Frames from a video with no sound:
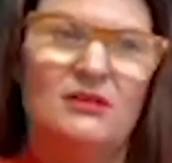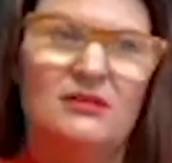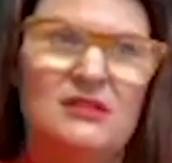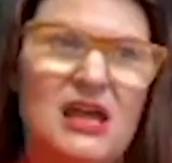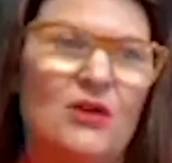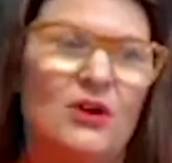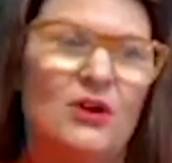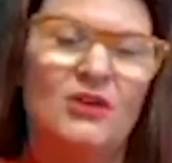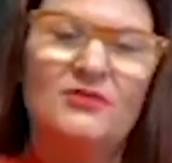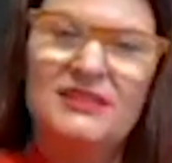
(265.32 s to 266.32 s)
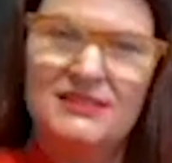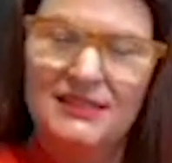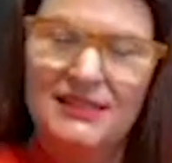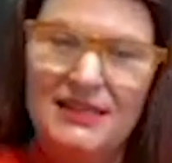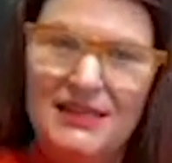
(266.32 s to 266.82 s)
Now,
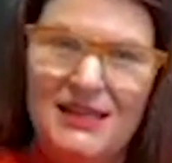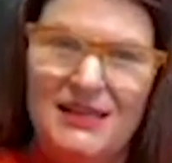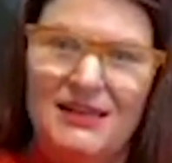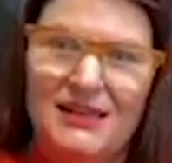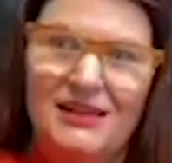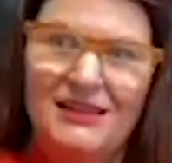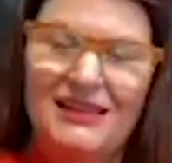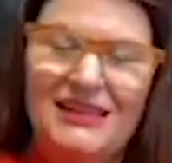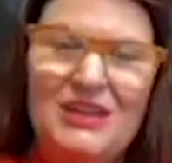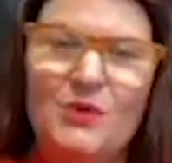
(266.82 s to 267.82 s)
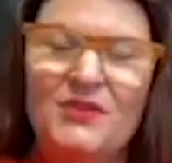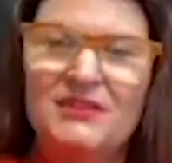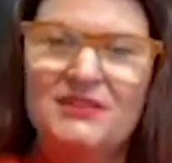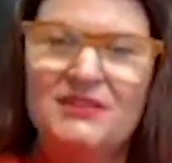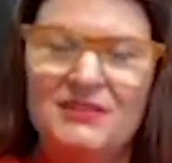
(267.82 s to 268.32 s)
obviously, anyone
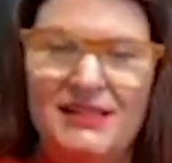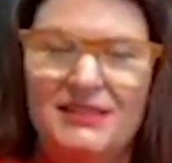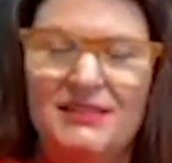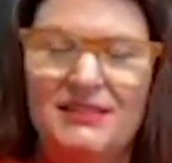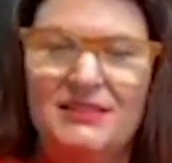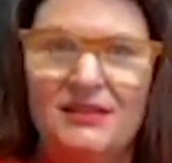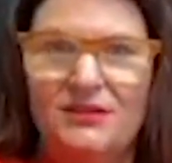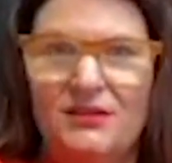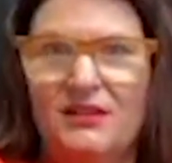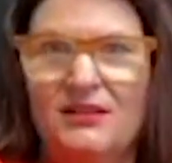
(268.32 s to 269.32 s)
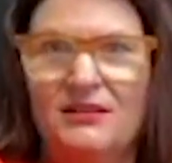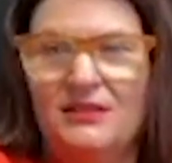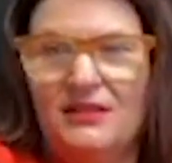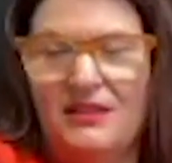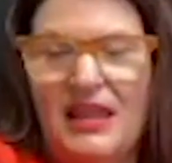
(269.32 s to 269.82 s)
that's licensed
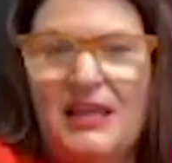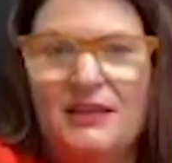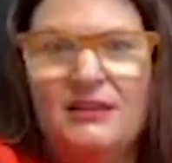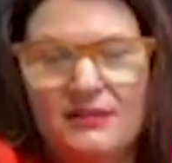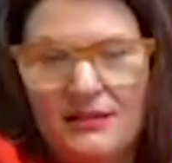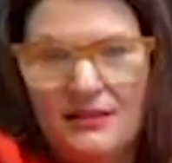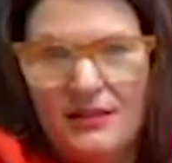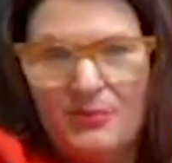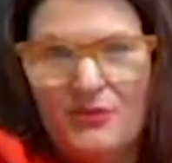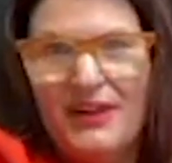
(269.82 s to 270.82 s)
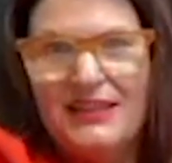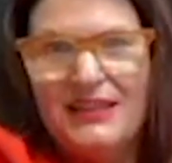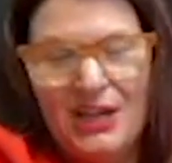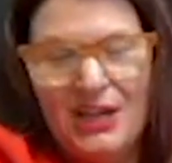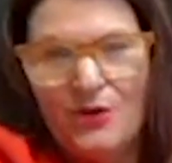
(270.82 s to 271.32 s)
can
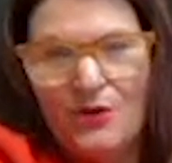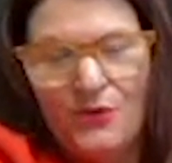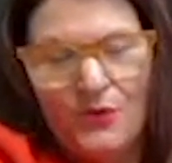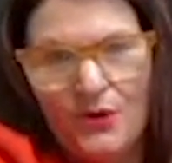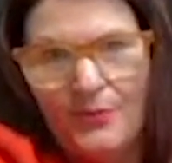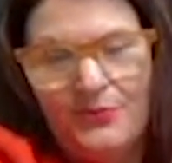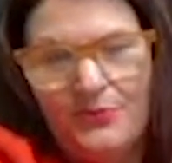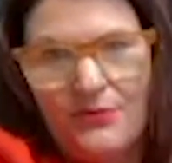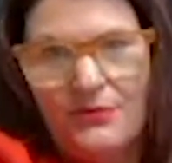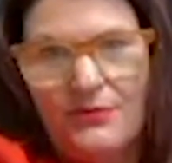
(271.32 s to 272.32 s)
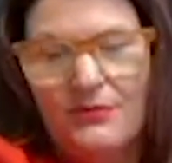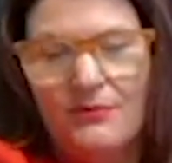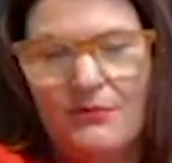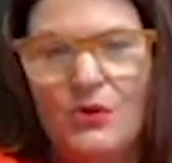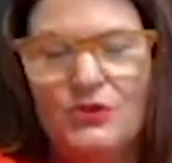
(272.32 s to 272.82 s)
provide care for
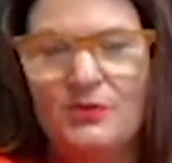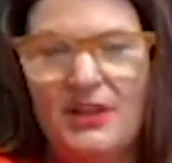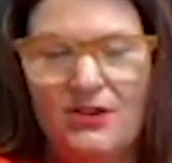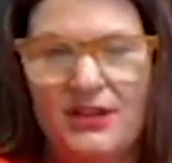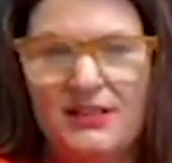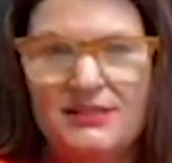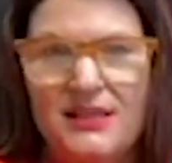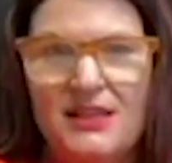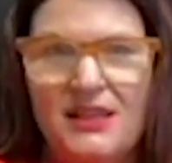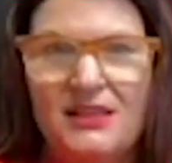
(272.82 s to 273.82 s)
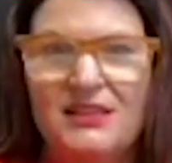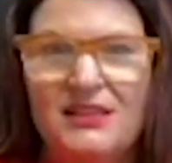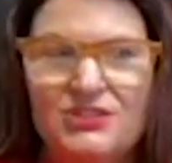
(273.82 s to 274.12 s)
multiple areas. It is